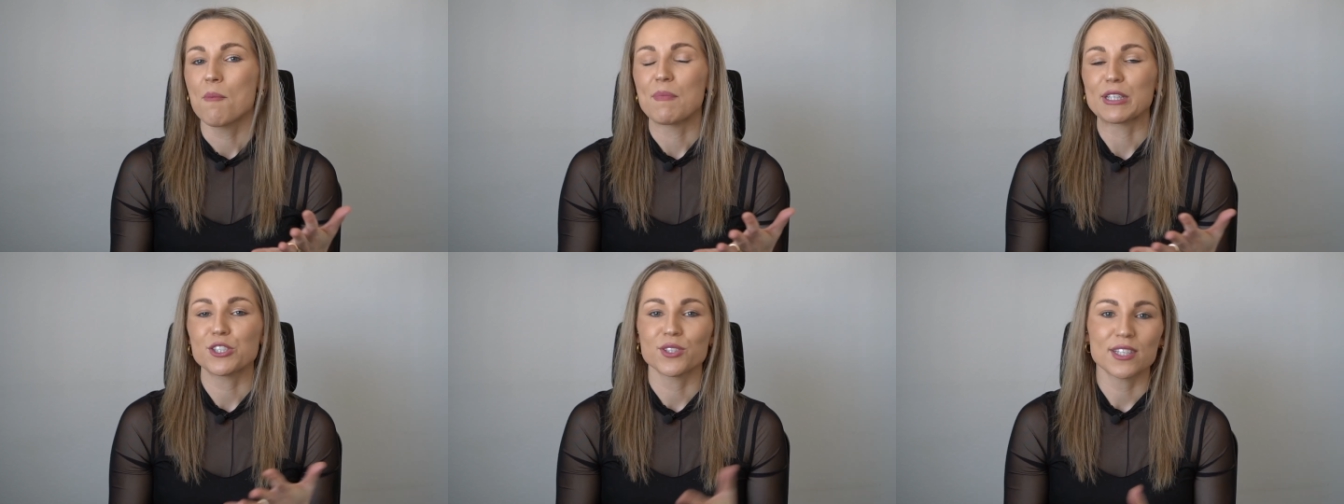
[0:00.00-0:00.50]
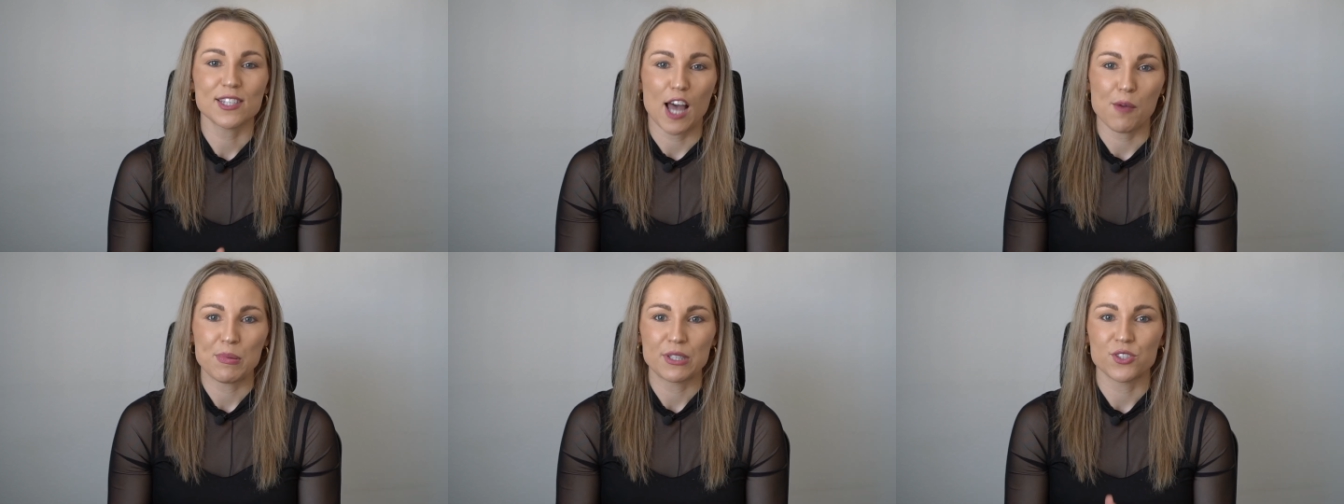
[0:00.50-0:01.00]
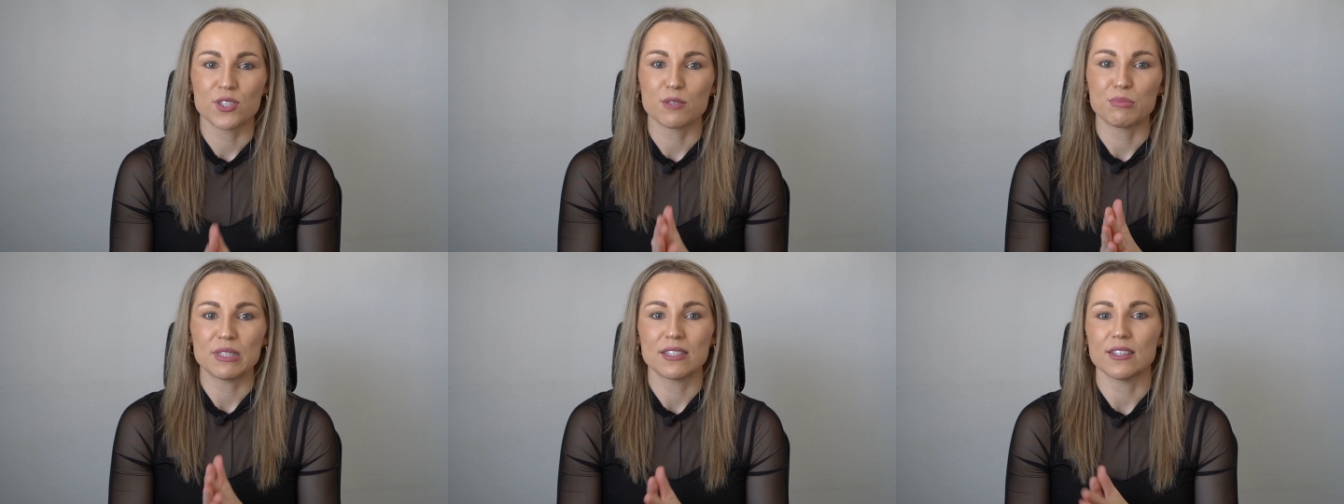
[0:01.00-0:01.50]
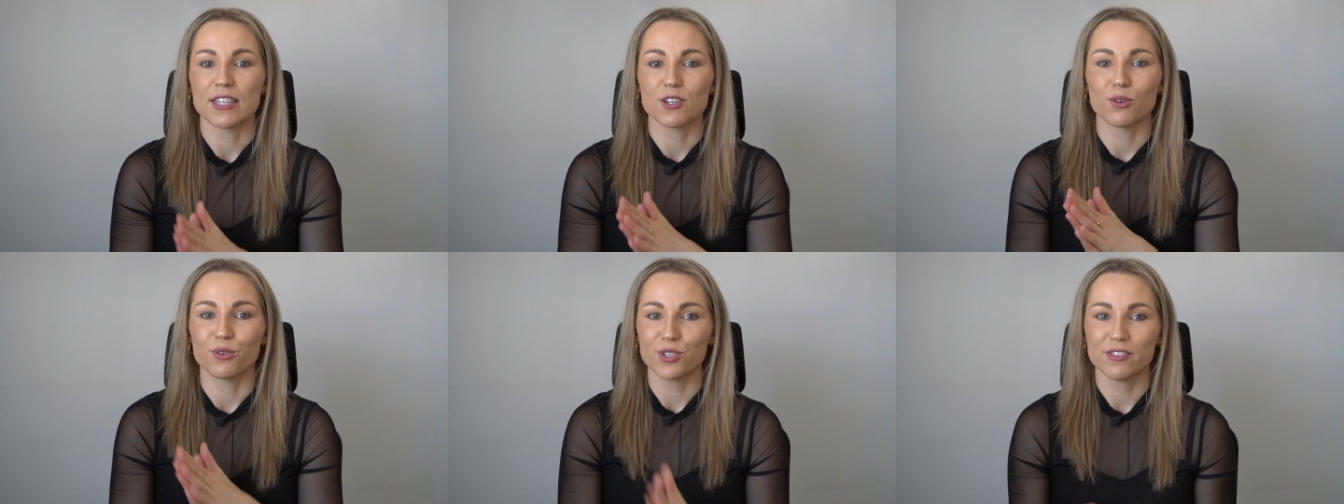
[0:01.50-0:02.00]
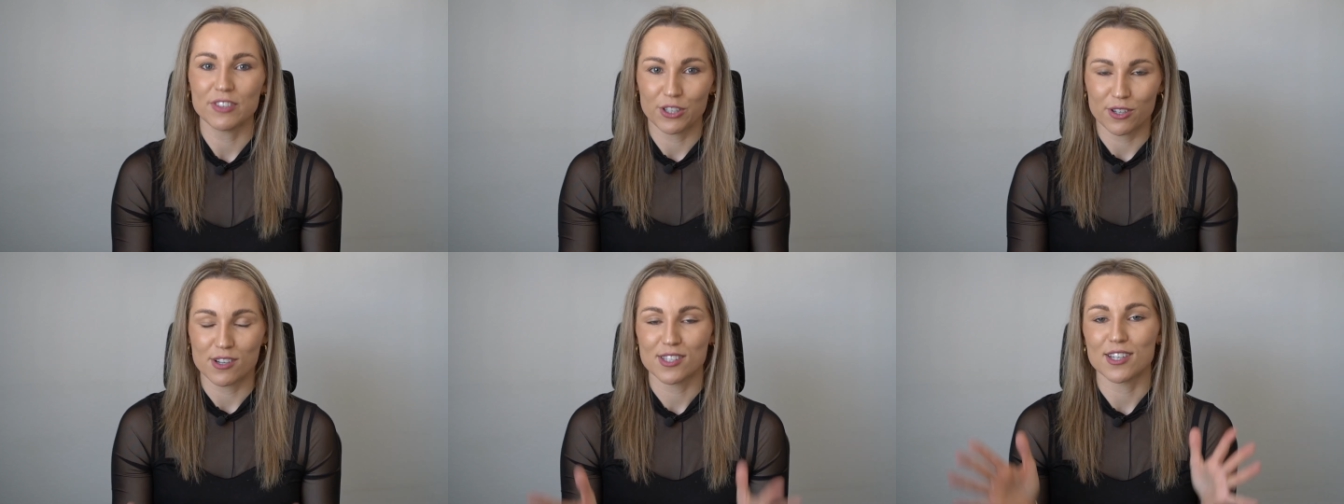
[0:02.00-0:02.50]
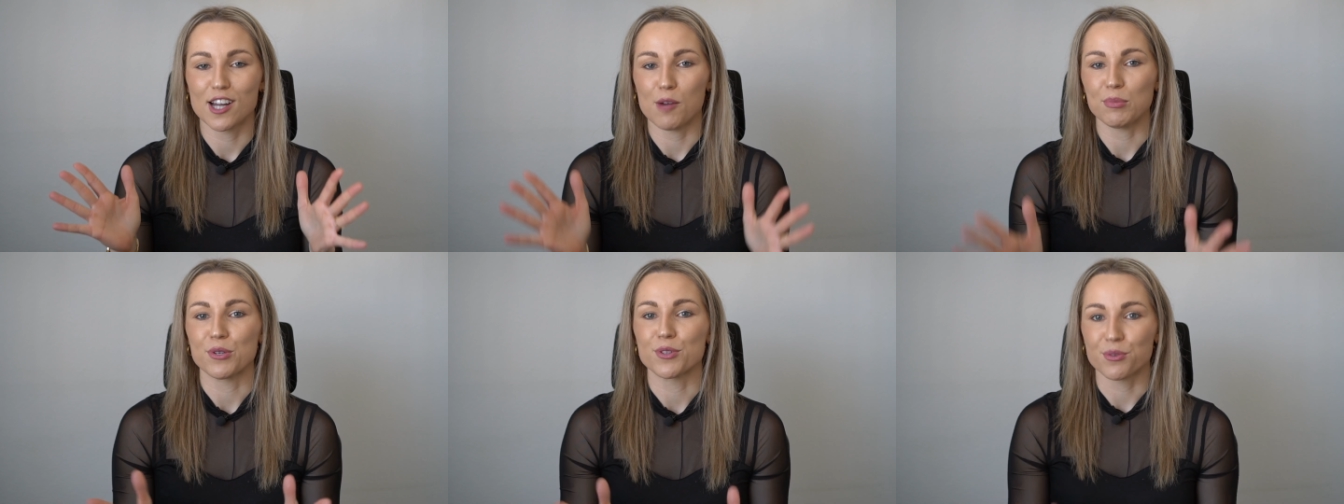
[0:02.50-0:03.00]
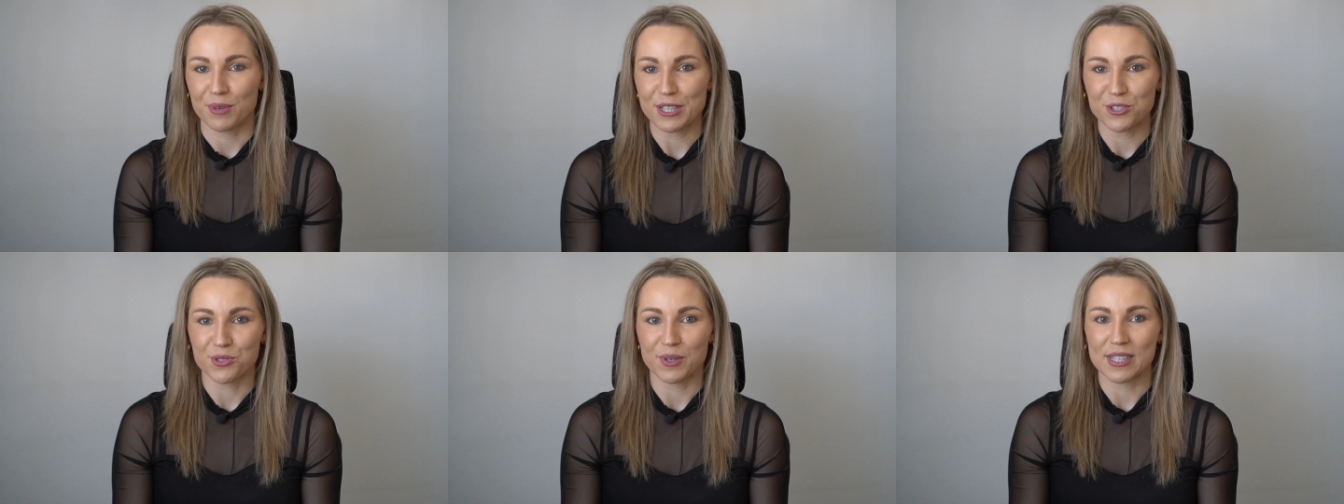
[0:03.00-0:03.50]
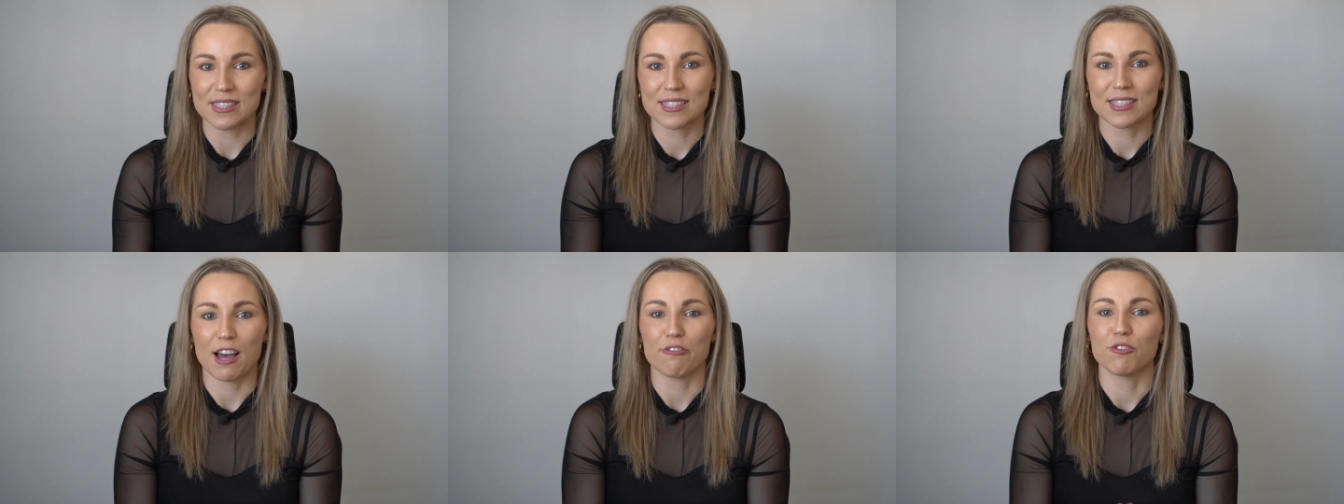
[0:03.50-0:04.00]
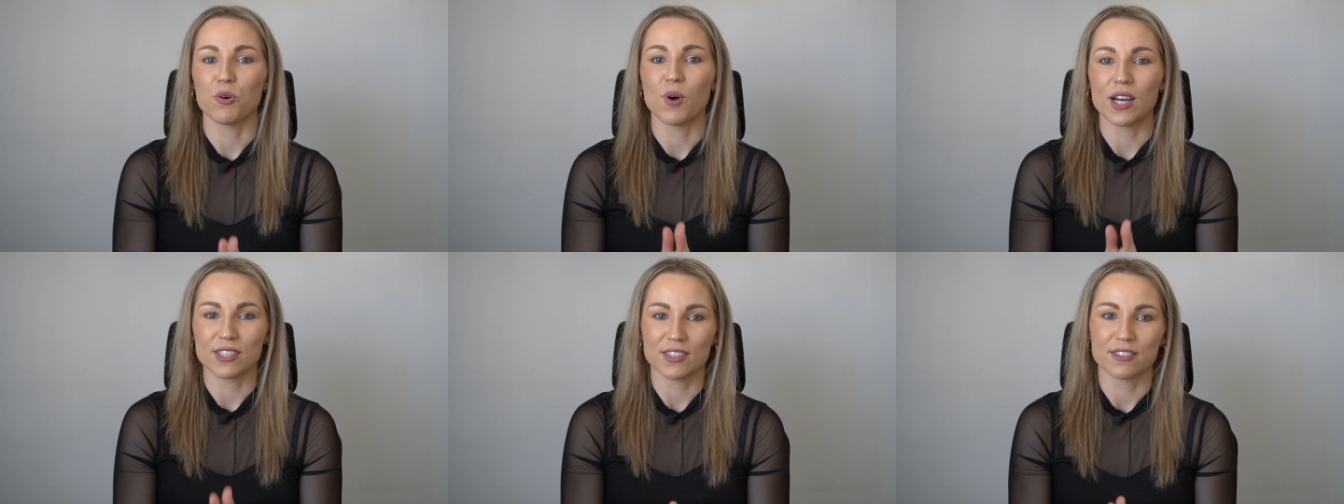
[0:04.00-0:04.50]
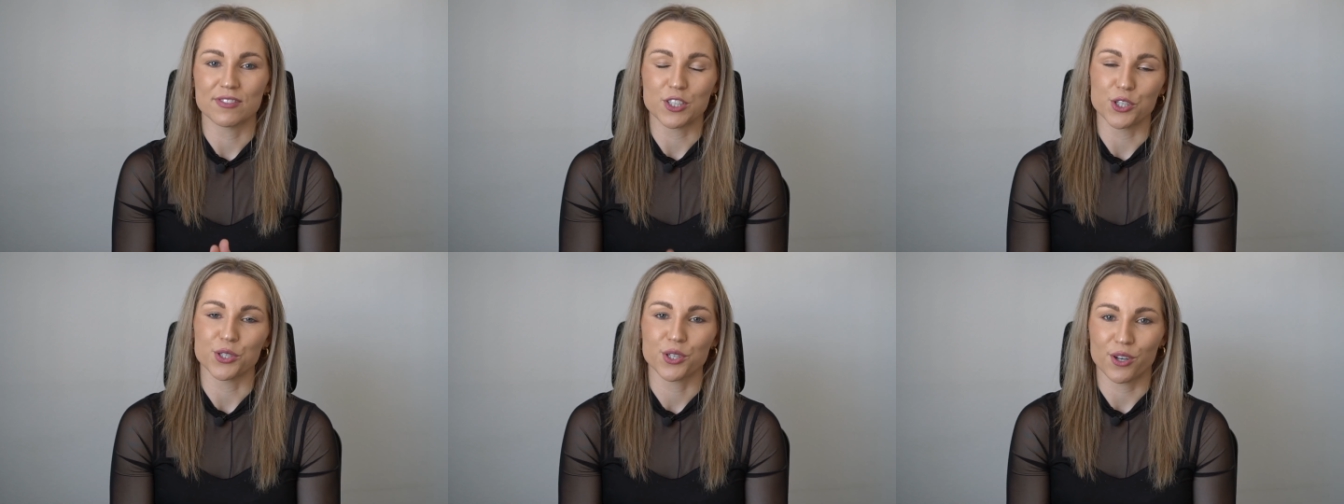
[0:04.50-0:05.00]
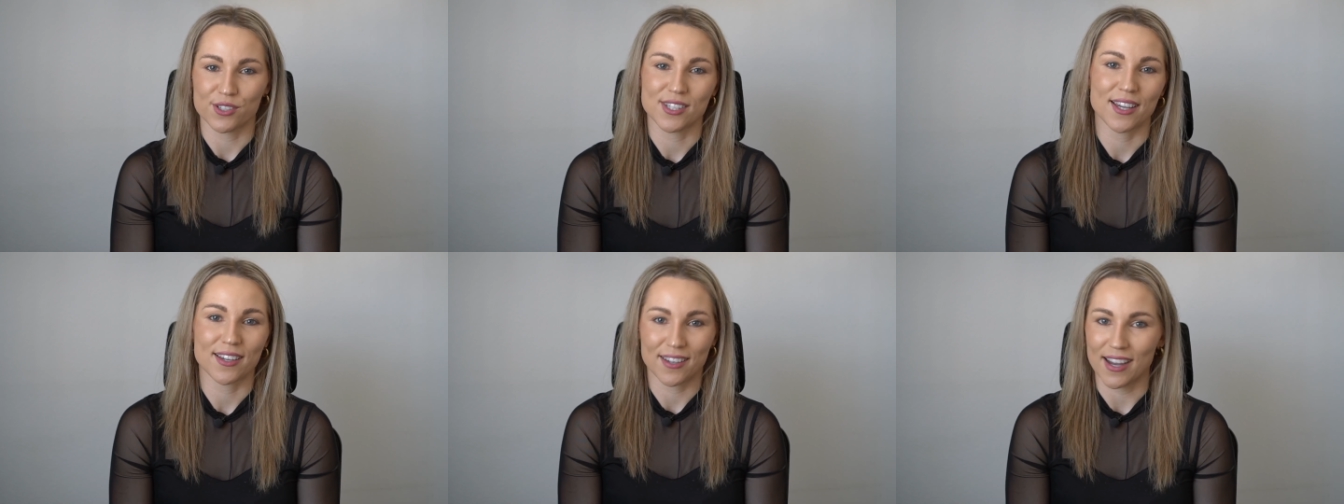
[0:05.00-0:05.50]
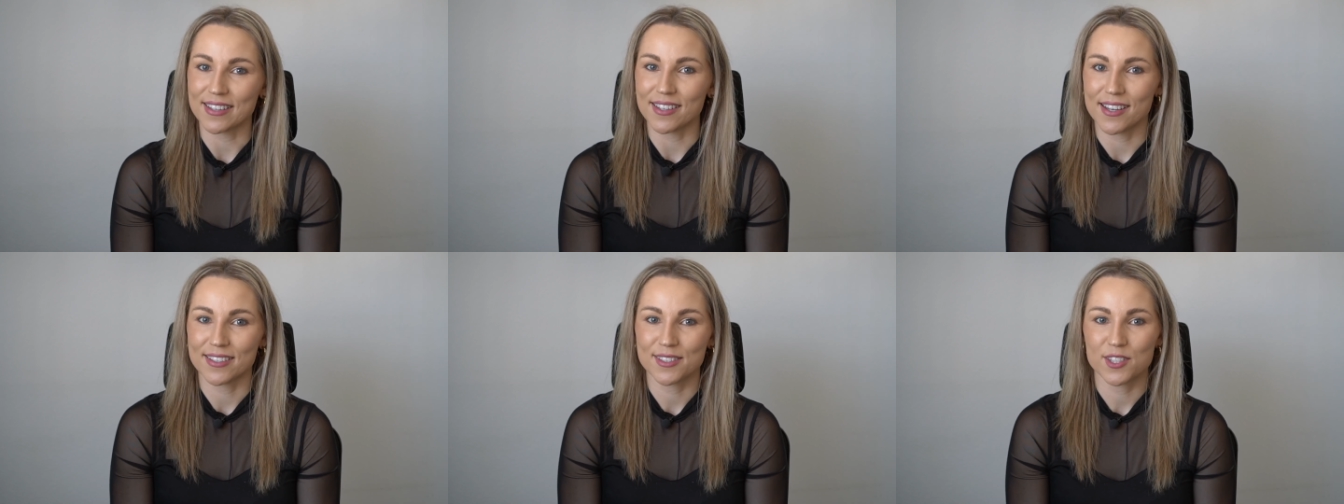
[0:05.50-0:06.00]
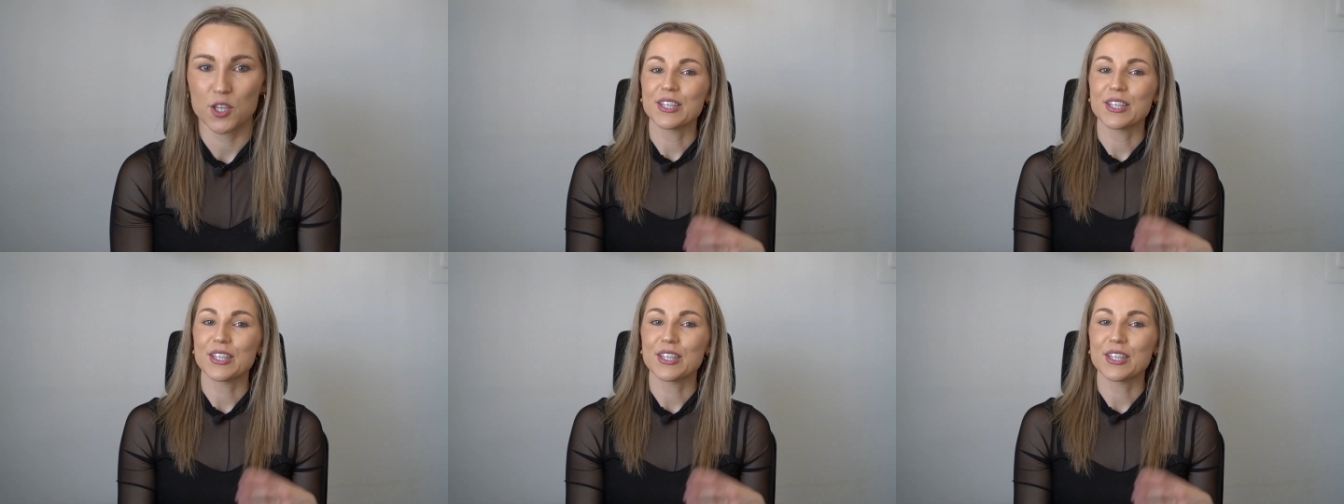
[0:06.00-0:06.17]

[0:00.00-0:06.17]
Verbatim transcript: But should this happen, just simply delete all your videos and upload three new ones that fall under the video content guidelines.